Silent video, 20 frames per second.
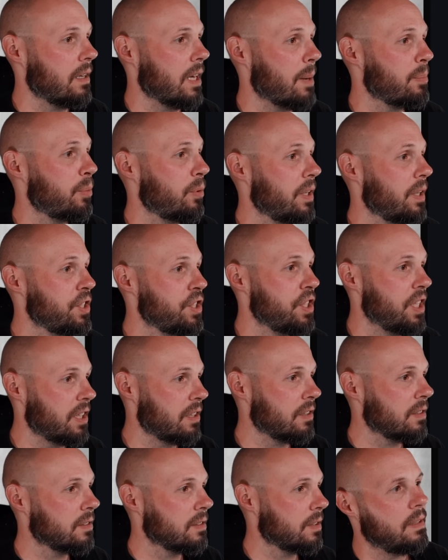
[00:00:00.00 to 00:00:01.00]
Apple
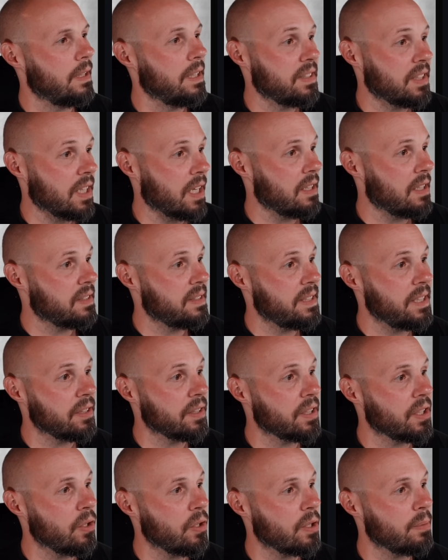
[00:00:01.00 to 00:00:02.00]
engineer, and he says, Dear
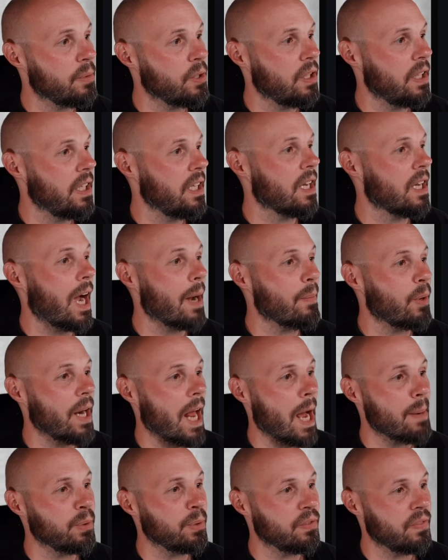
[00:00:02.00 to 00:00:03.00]
Godot community, I'm on
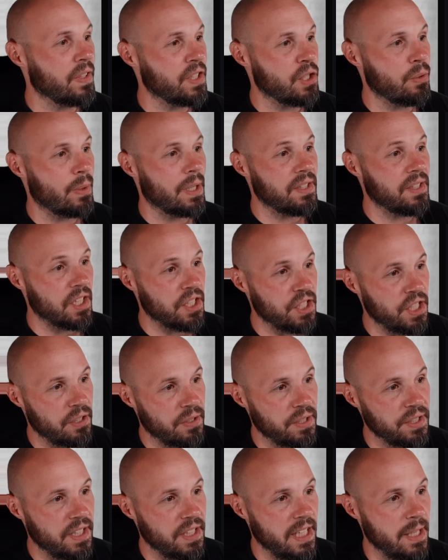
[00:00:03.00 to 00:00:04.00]
Apple's visionOS
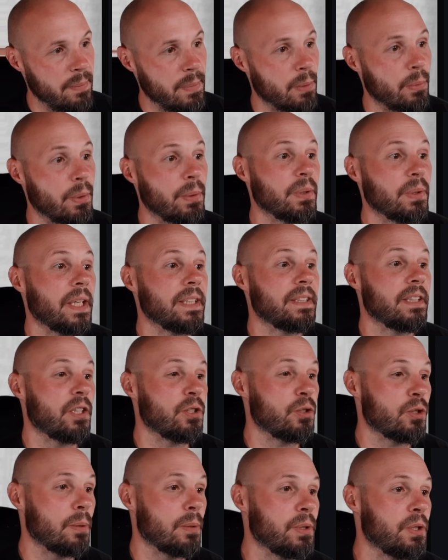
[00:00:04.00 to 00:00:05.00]
engineering team, and we would like to
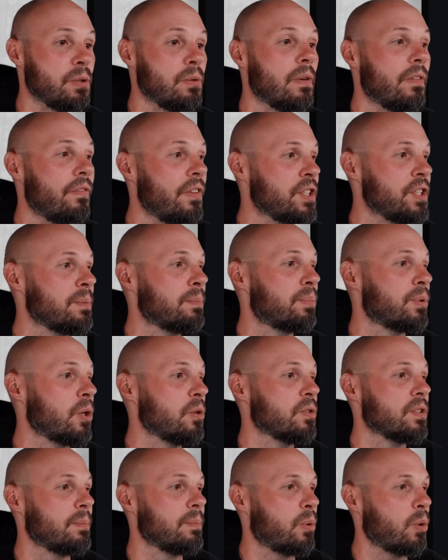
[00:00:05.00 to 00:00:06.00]
contribute Vision
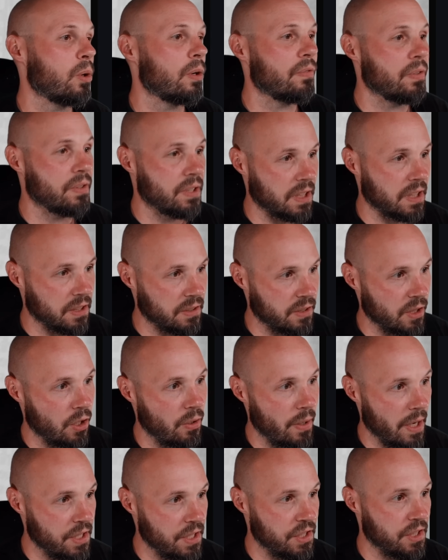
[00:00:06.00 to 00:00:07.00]
Pro support for the
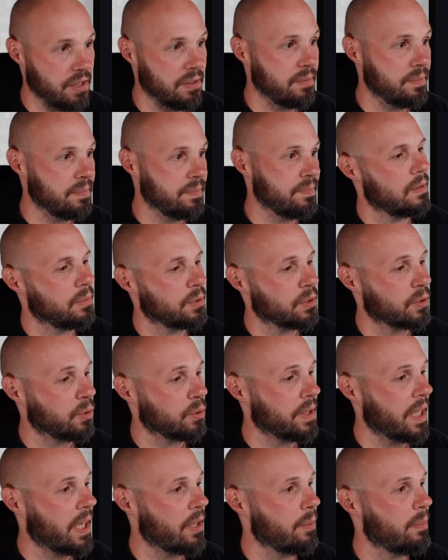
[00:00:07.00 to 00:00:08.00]
Godot engine. I'll
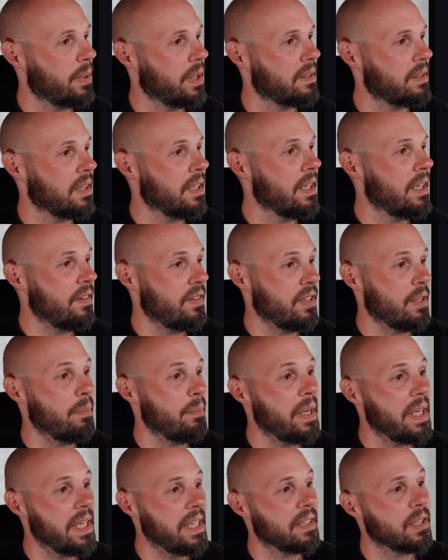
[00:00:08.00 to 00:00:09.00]
scroll down a bit. The
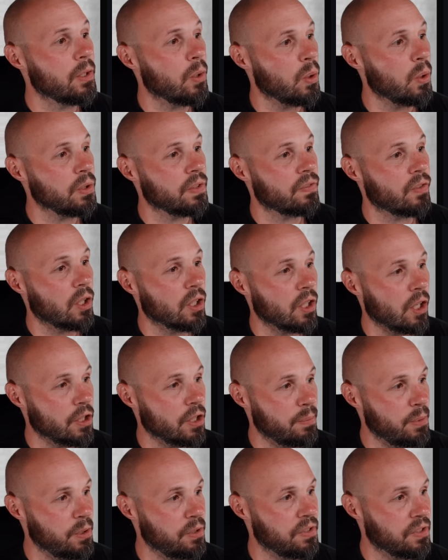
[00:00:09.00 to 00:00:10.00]
immediate goals for our
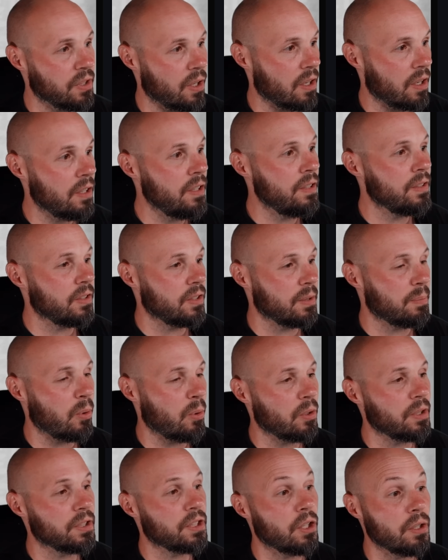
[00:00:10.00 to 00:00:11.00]
contributions are to
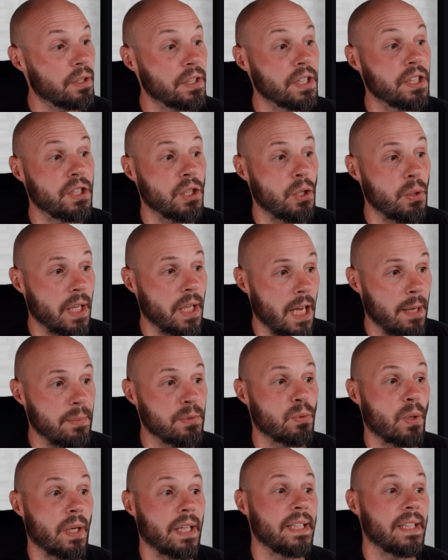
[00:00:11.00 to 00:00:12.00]
support current Godot
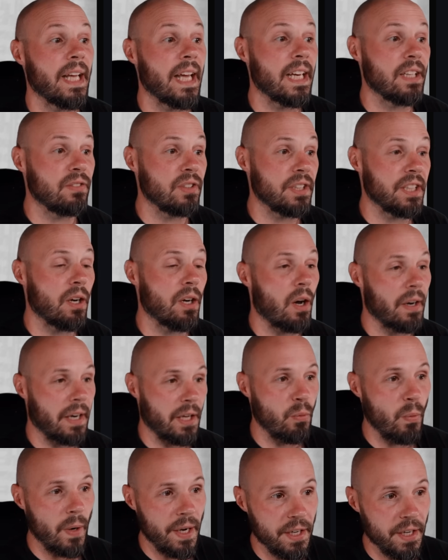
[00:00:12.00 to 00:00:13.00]
games running natively on a
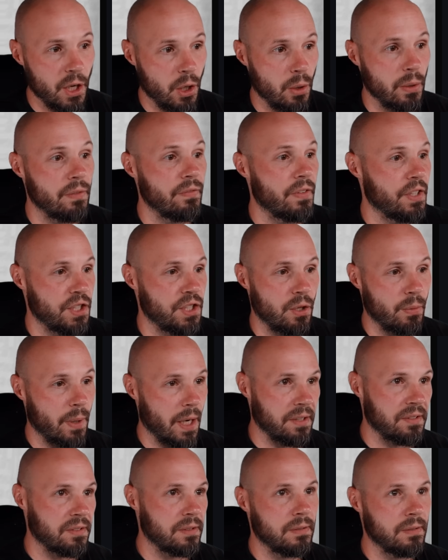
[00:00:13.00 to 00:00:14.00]
window in
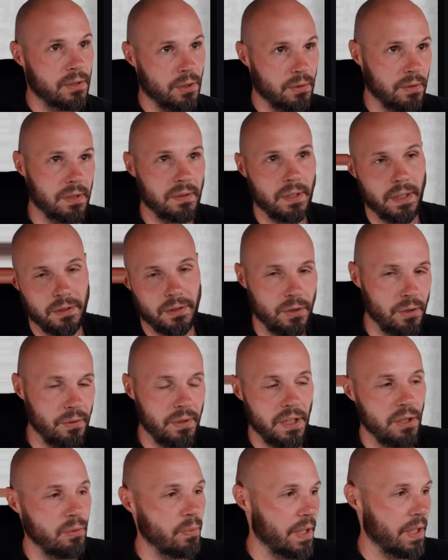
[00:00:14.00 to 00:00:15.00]
visionOS, so just like a
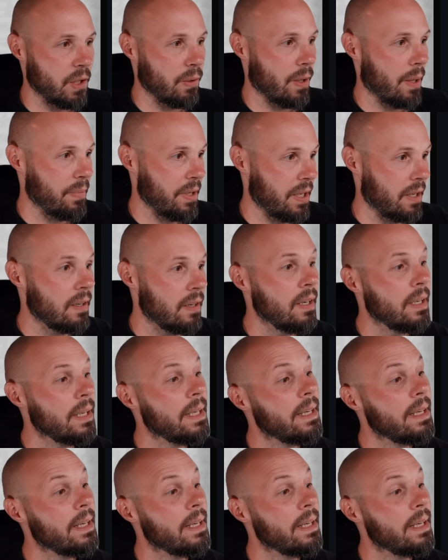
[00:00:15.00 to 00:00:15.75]
2D window up there,